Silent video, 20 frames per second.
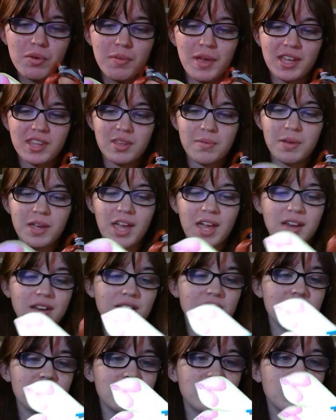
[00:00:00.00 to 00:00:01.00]
remake them again
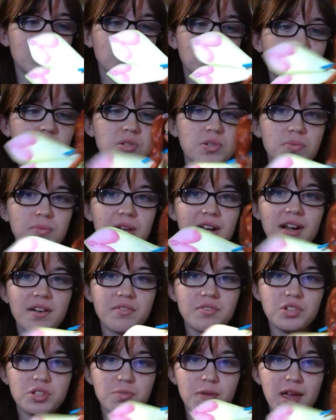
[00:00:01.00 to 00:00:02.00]
because these ones are made out
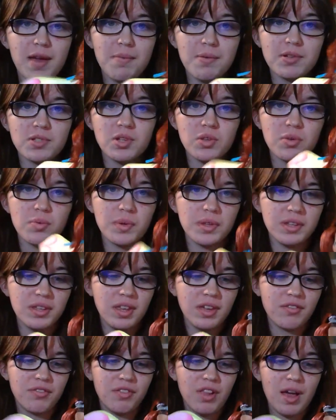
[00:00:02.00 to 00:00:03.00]
of just paper, so they're really
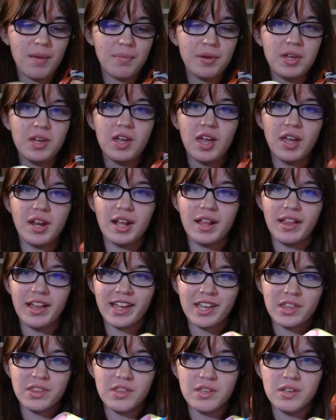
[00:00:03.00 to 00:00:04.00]
like floppy. And I
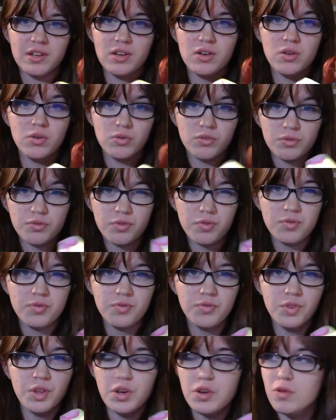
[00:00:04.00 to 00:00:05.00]
like the new
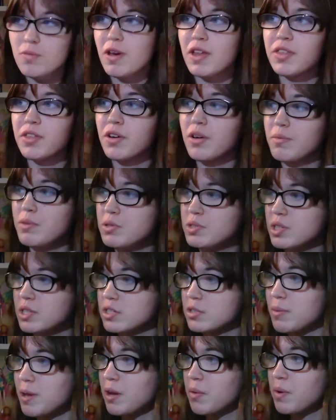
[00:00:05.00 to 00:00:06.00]
the new method I'm using
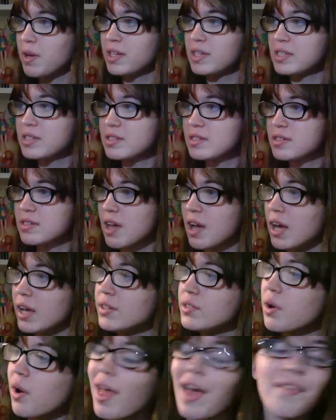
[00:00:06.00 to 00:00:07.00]
to make wings. I
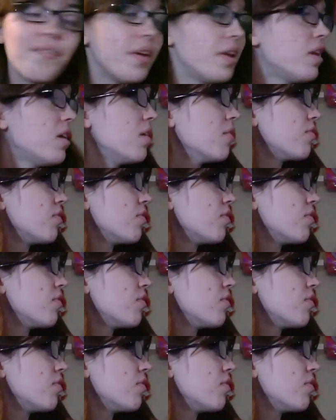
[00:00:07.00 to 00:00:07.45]
don't have any